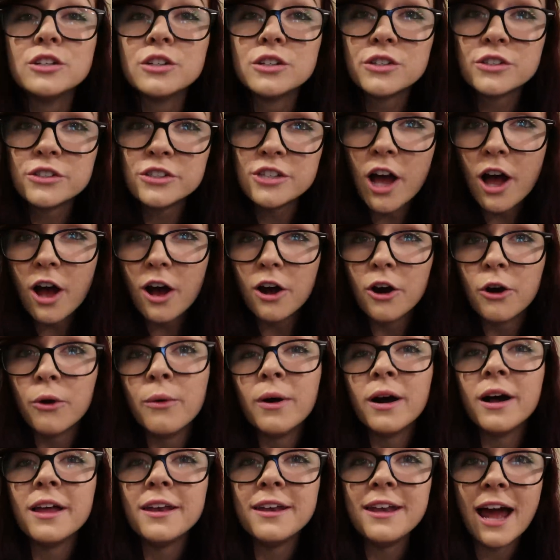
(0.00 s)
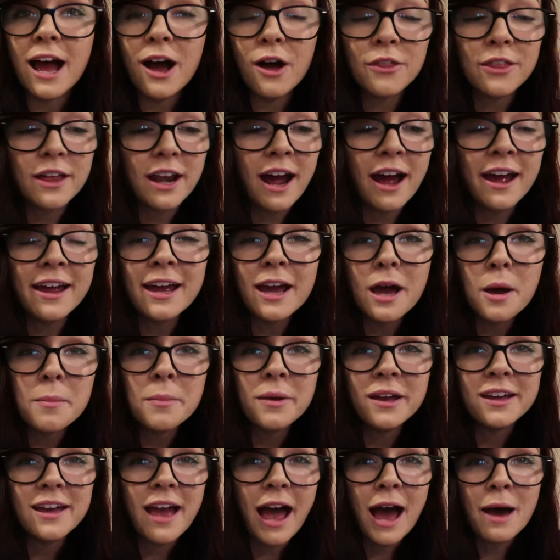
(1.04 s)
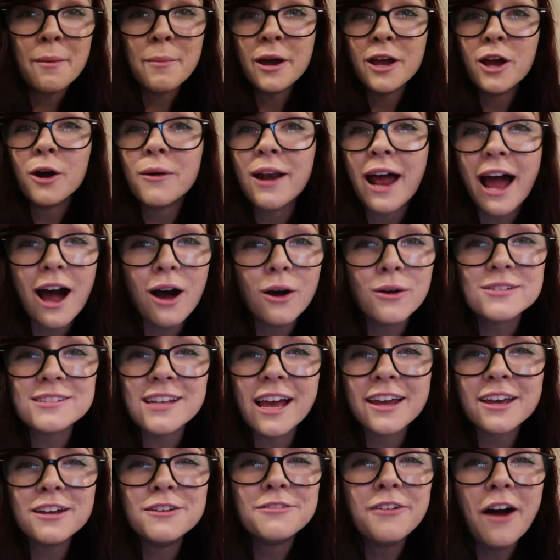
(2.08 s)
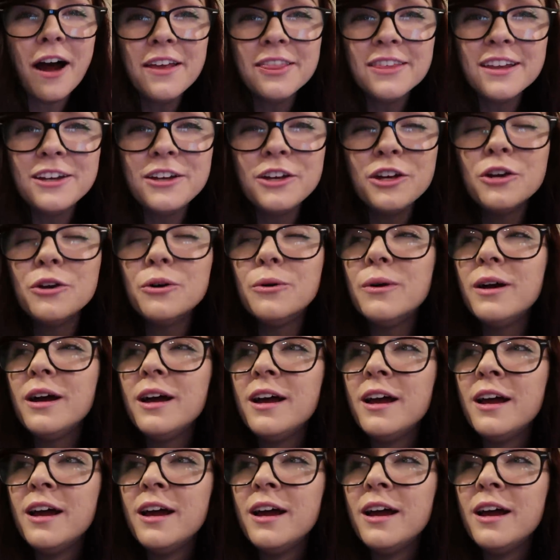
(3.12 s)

So now that I am at my own house, I can finally do